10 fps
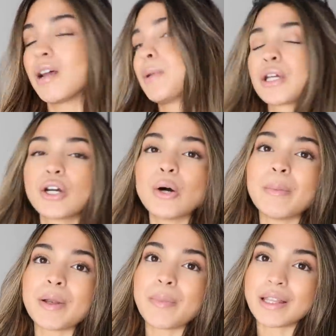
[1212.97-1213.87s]
I'm
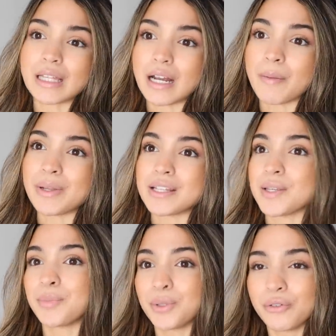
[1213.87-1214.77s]
gonna pick that up. It
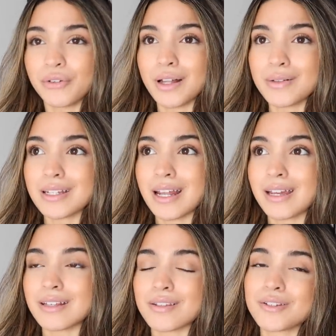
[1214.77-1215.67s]
is beautiful out today.
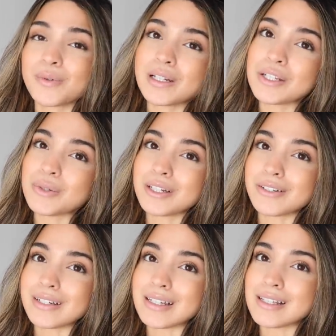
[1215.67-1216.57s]
It is 22
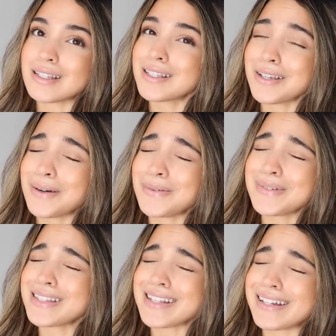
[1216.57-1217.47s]
degrees,
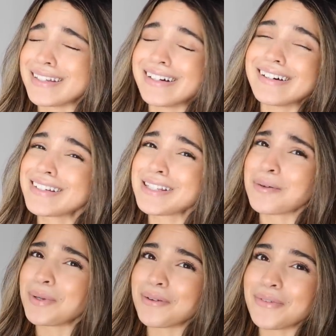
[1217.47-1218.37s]
so sunny. Oh,
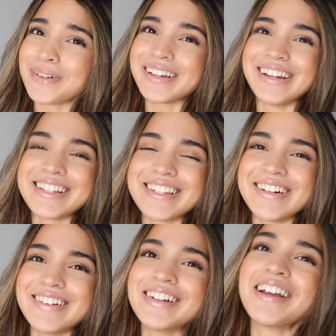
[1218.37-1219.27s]
so beautiful.
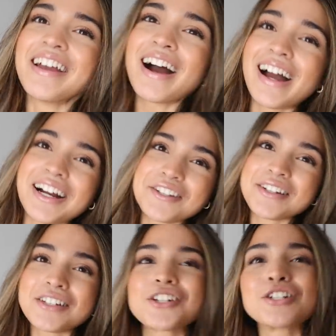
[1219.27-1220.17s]
So I
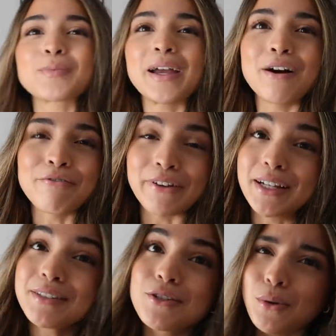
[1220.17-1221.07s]
actually did change my
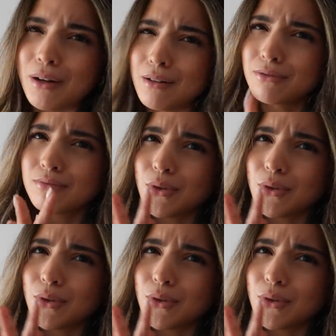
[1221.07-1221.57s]
outfit, sort of.